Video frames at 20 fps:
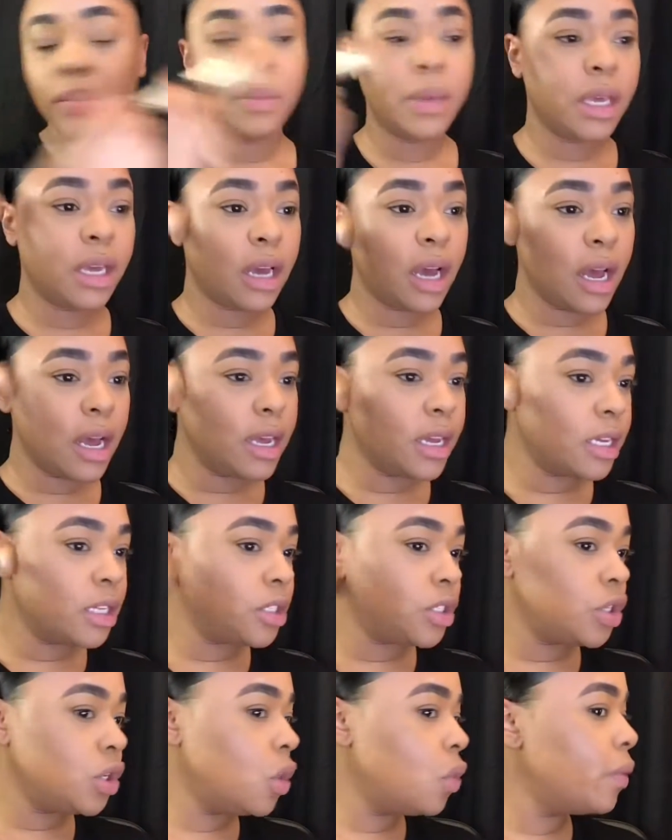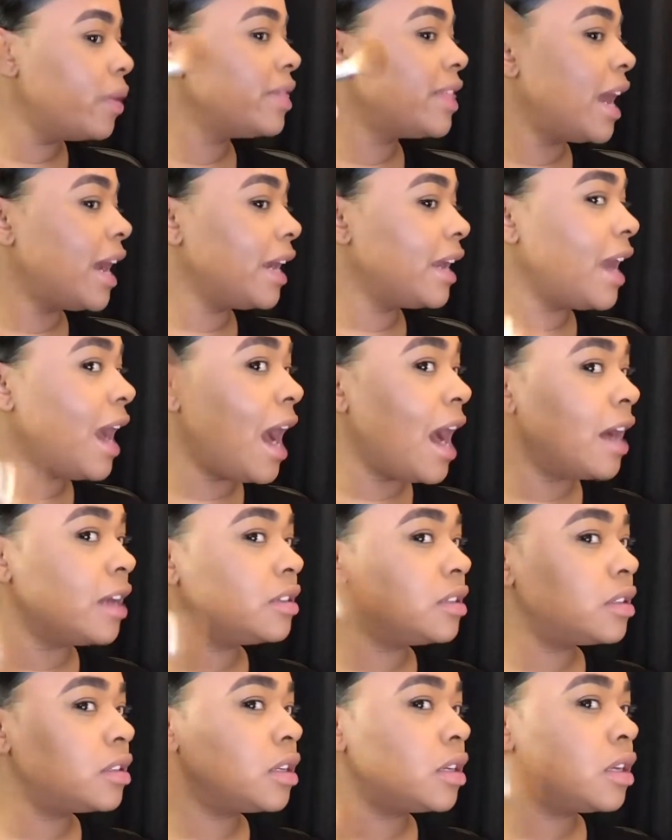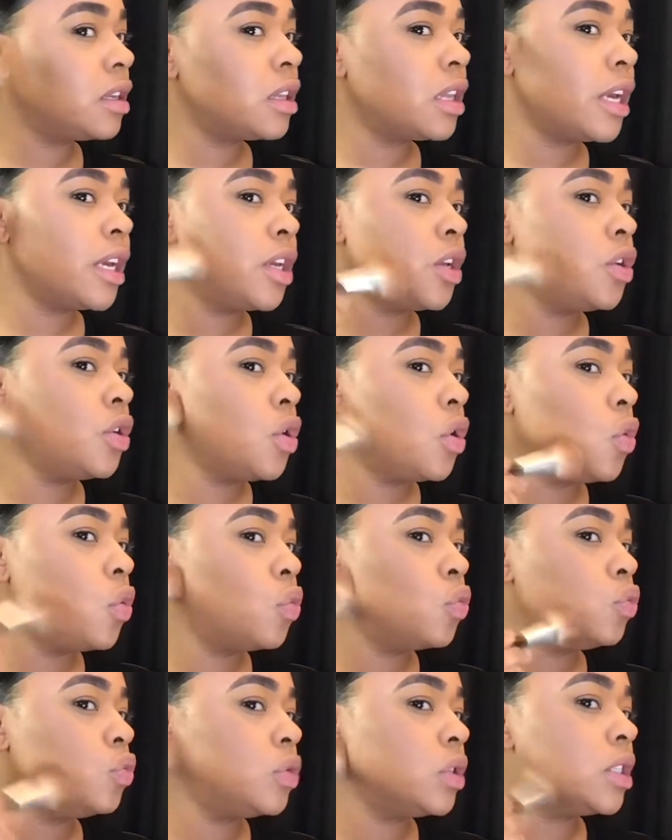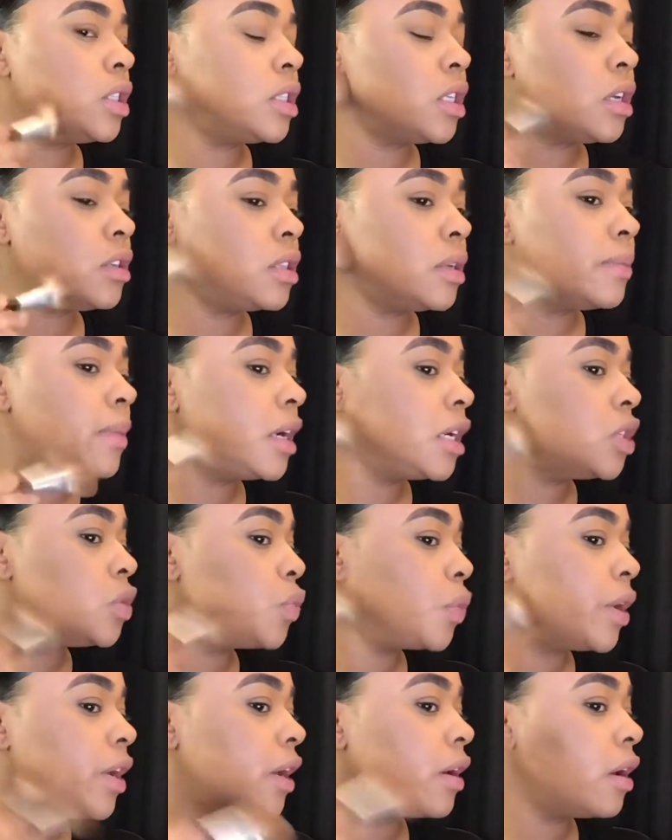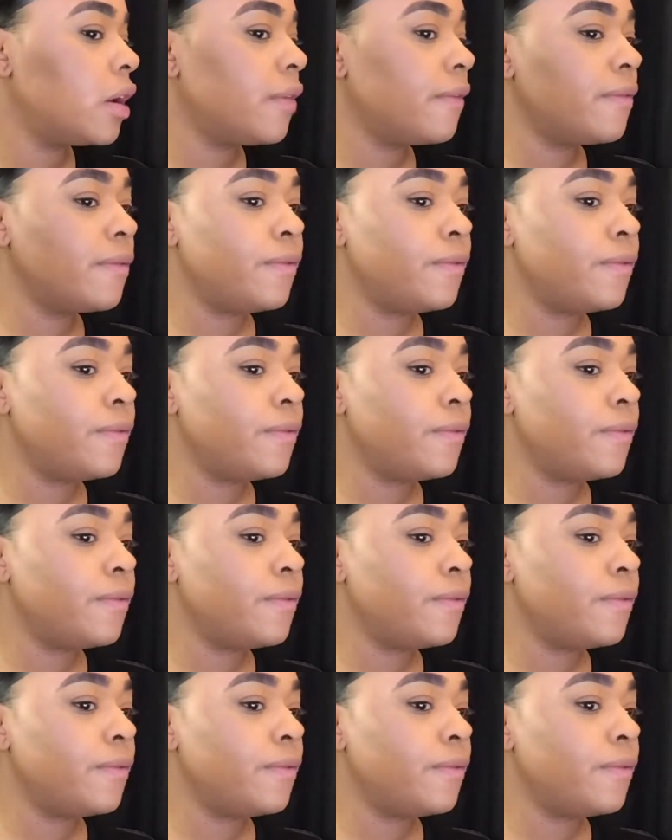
because you don't want that cast. Like, you know, you could tell somebody's wearing,